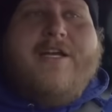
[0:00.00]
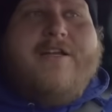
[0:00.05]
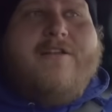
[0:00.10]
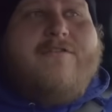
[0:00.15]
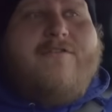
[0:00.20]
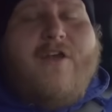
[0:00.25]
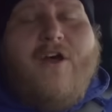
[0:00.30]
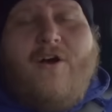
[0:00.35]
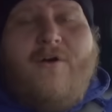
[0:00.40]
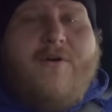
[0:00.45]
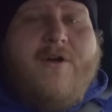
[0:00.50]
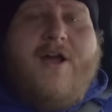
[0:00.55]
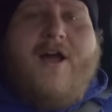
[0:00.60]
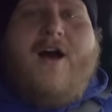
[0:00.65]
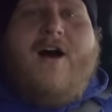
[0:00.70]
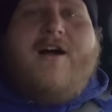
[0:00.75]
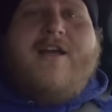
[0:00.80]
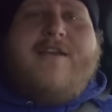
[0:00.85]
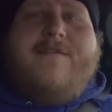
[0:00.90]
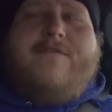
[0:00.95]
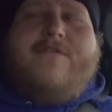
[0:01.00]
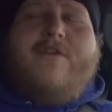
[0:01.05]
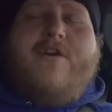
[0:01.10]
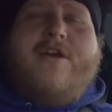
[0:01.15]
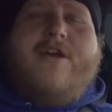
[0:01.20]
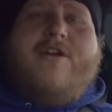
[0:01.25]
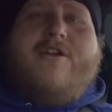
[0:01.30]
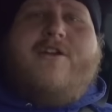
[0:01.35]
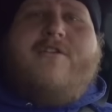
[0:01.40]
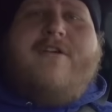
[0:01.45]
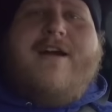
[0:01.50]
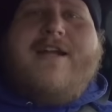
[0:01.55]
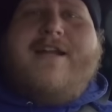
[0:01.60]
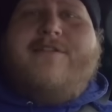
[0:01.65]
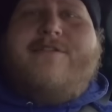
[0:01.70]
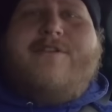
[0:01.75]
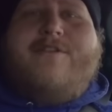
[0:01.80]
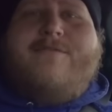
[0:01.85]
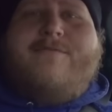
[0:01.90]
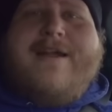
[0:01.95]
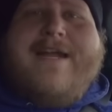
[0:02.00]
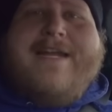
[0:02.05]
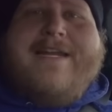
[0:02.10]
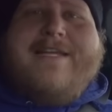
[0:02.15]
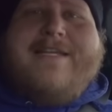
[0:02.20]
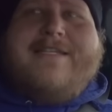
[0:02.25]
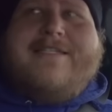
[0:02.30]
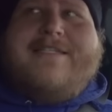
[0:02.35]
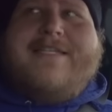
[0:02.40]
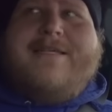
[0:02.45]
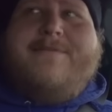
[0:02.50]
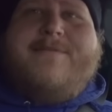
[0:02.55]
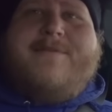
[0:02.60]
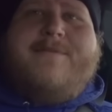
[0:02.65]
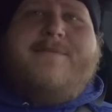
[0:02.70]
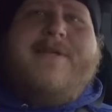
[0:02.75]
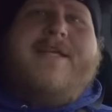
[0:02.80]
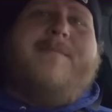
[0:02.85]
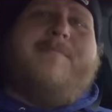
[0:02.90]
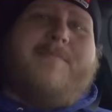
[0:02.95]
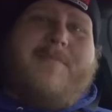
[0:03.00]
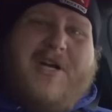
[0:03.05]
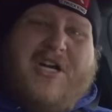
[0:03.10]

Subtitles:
So I'll give Toyota credit. Their ratings seem to be